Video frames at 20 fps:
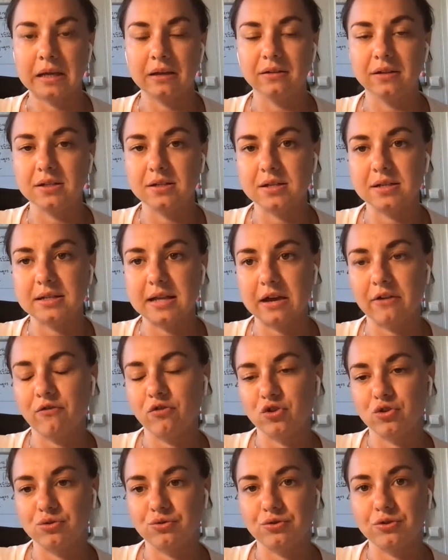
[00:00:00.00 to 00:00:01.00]
This is like
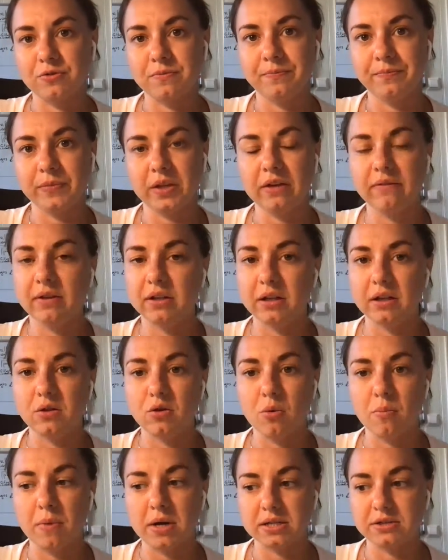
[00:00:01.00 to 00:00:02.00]
for sure. Even in
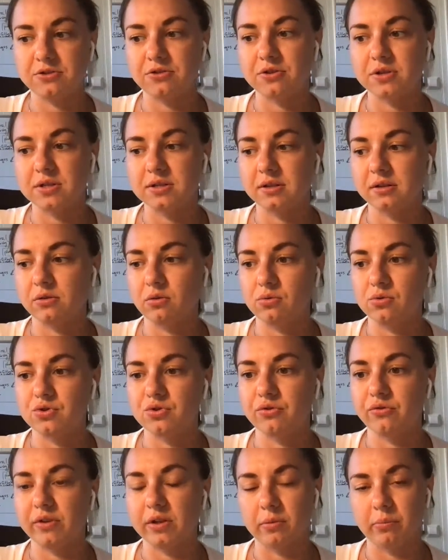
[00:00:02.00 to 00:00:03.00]
your master's, it
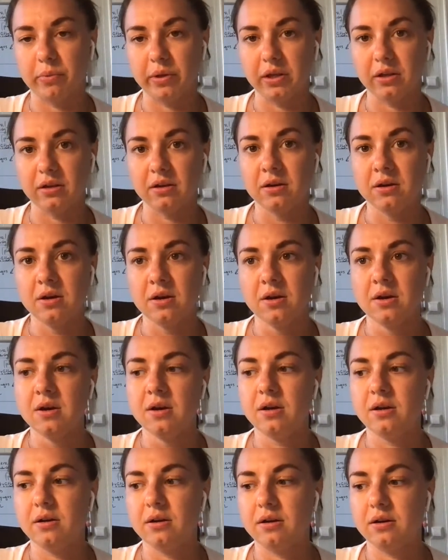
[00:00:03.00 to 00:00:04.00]
also will be
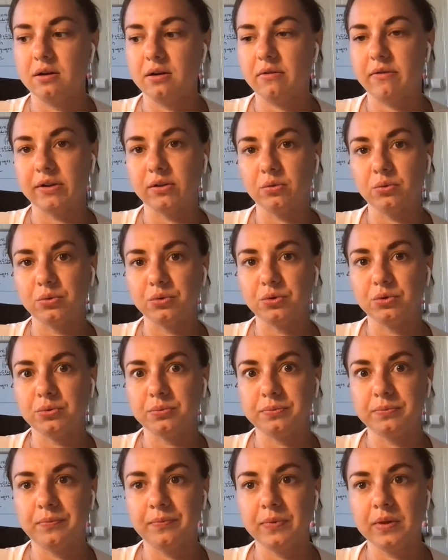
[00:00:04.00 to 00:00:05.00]
quite good.
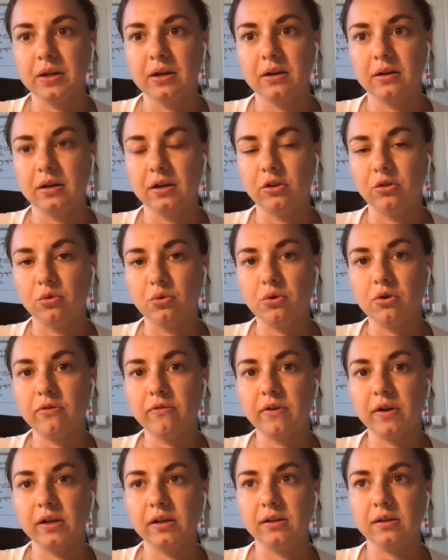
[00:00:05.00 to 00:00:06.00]
In
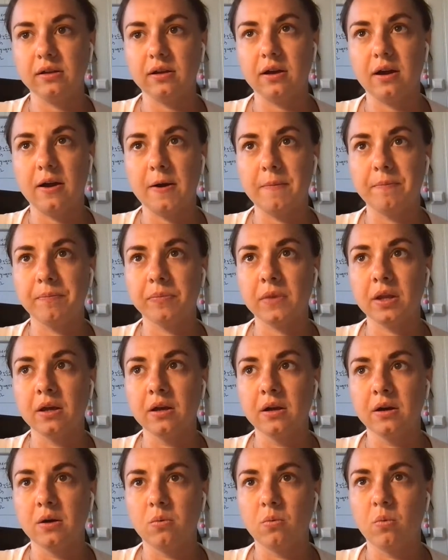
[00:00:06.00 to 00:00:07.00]
Norway,
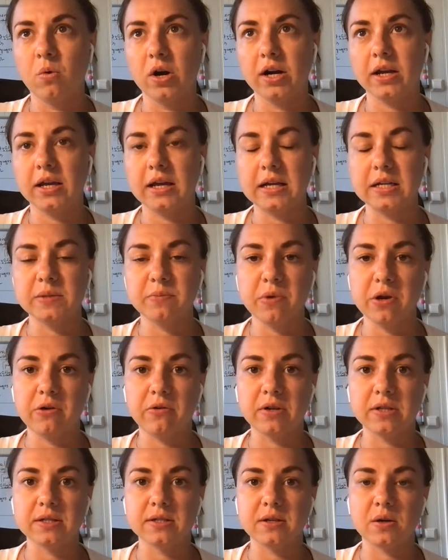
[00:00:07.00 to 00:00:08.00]
work
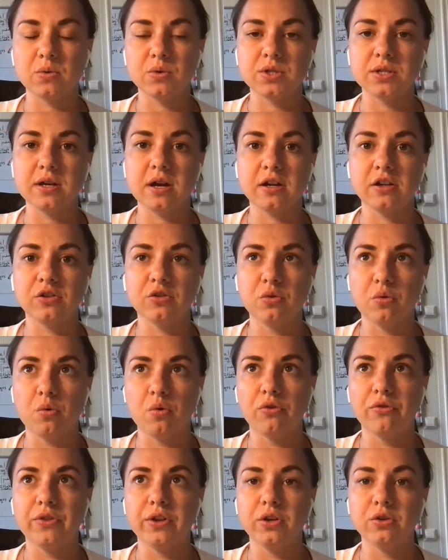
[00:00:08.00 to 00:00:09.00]
experience outside
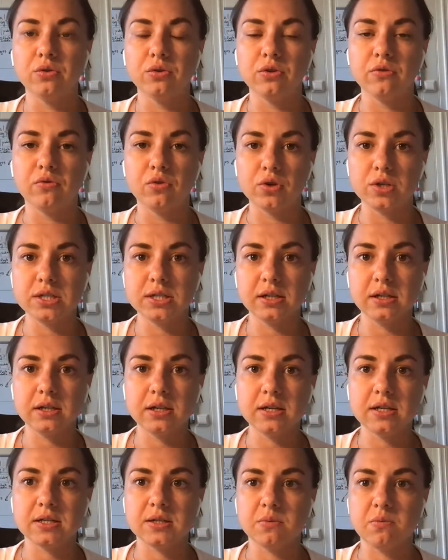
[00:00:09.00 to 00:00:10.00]
of the
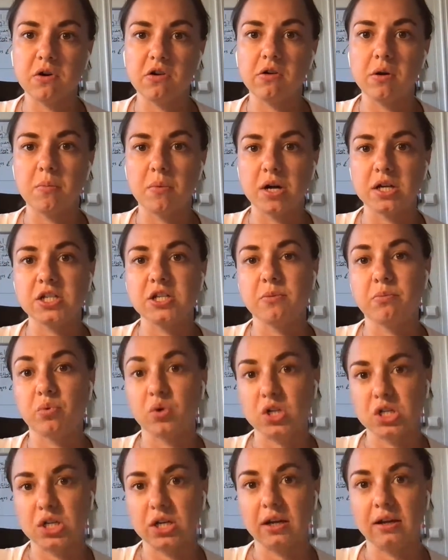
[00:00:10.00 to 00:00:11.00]
university is very much
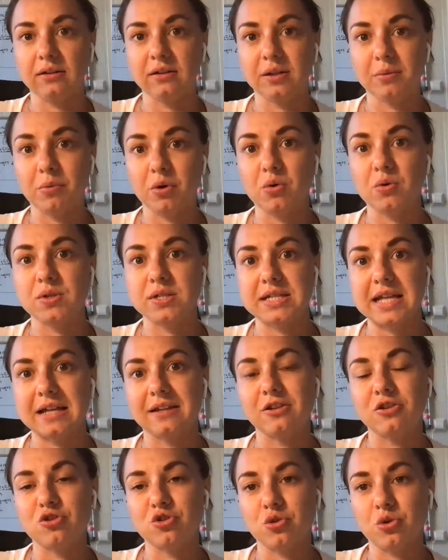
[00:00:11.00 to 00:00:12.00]
appreciated because
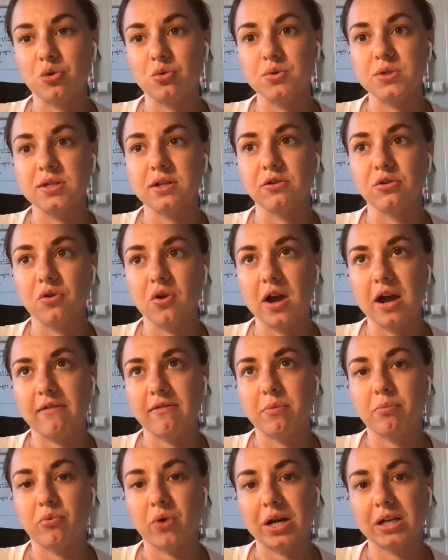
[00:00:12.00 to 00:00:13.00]
then it shows that you have
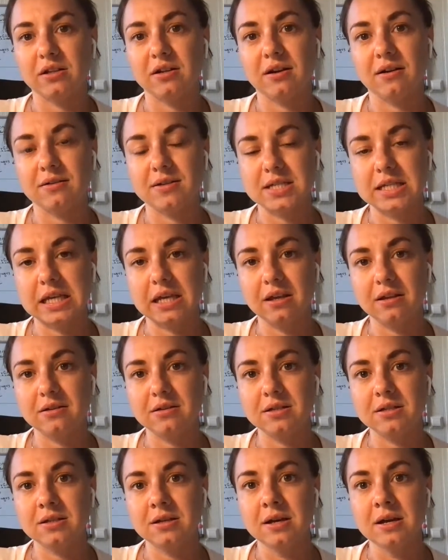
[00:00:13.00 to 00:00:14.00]
a practical
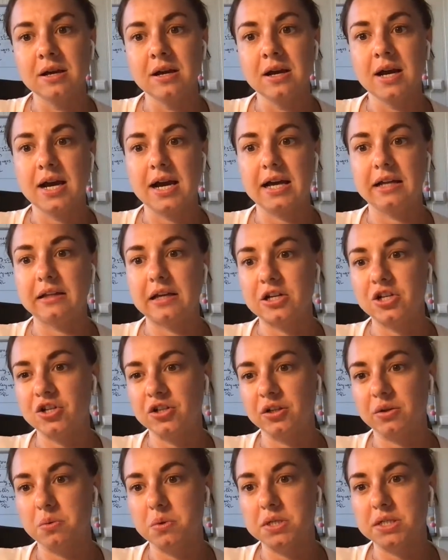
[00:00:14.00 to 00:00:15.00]
skills. And
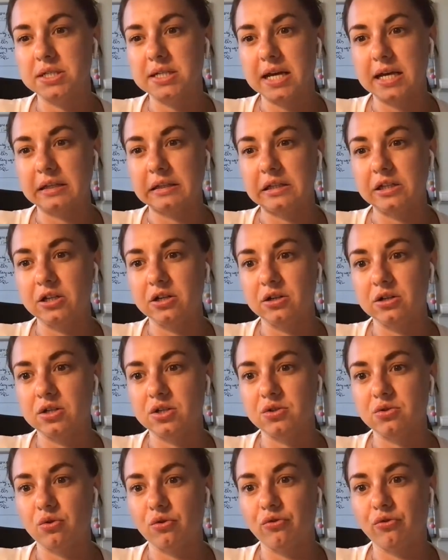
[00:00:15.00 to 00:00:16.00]
actually, with 10
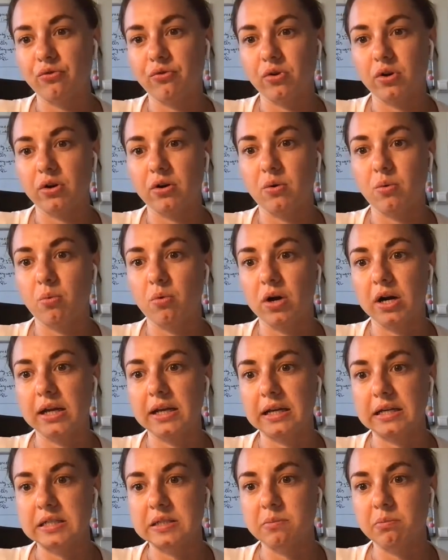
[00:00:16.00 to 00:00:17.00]
years of
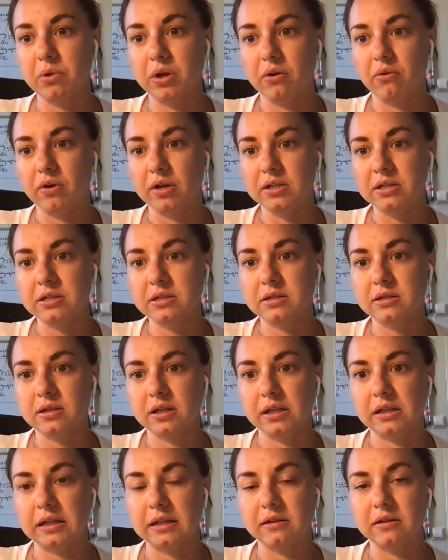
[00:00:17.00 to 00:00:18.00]
work experience
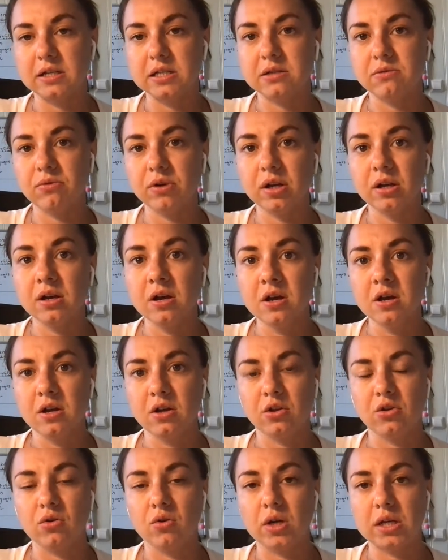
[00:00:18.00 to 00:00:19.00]
in industry,
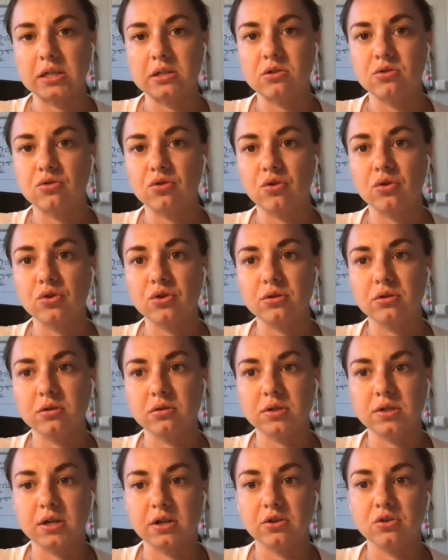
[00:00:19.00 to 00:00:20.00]
you can
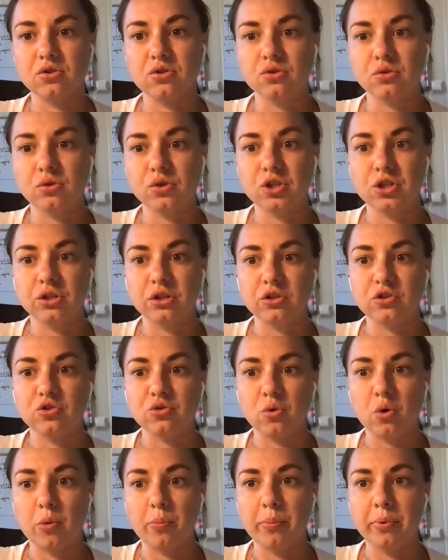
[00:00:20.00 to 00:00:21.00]
start searching a
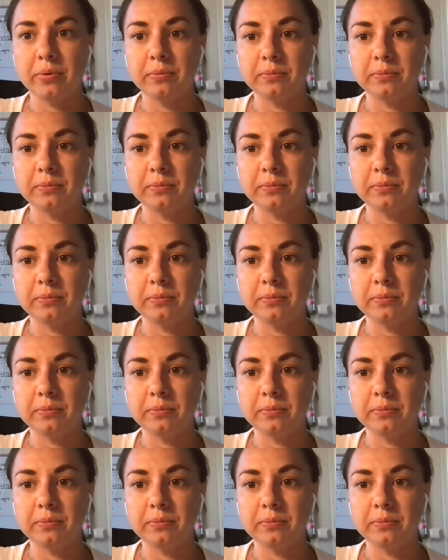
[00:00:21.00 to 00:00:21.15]
job